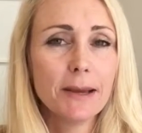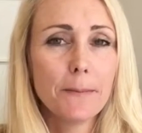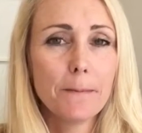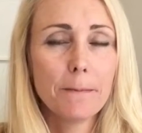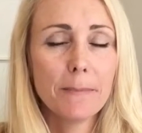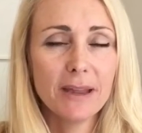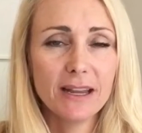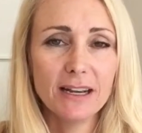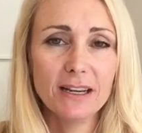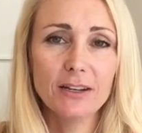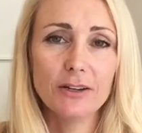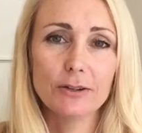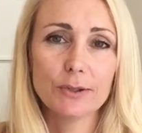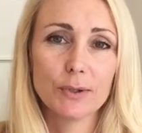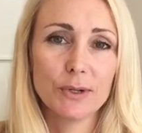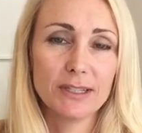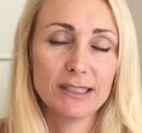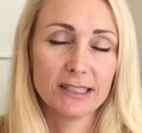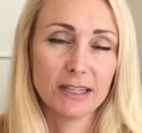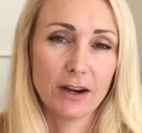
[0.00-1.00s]
many
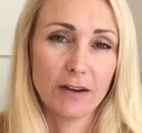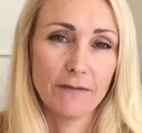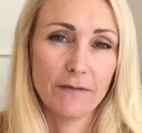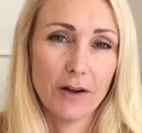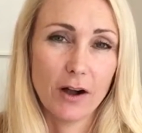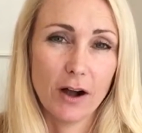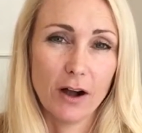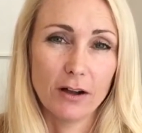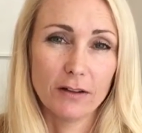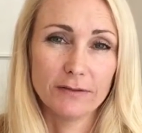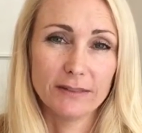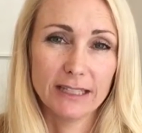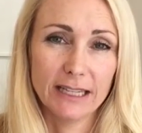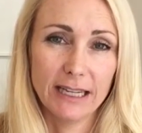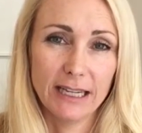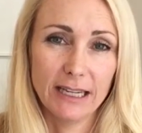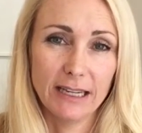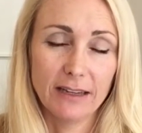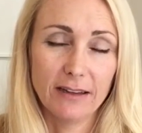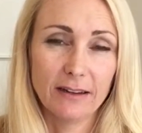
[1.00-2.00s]
nutrients are involved
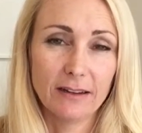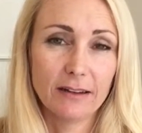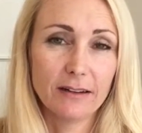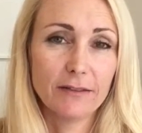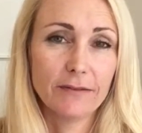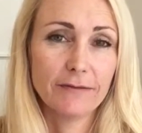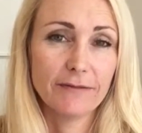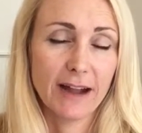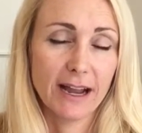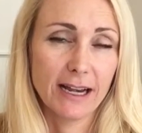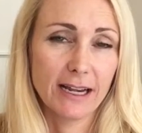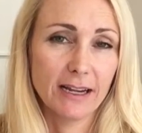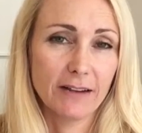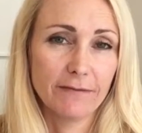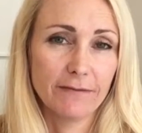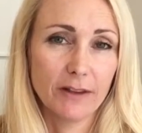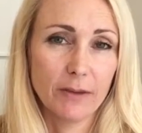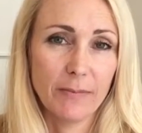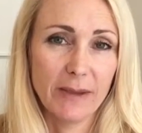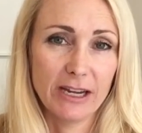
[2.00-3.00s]
in fighting
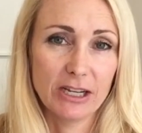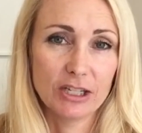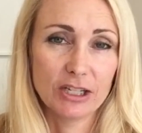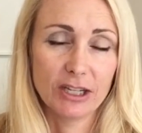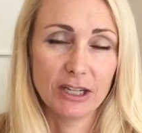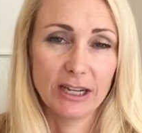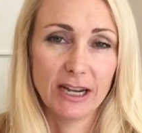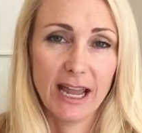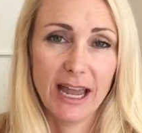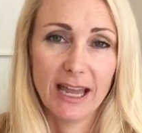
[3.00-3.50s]
inflammation,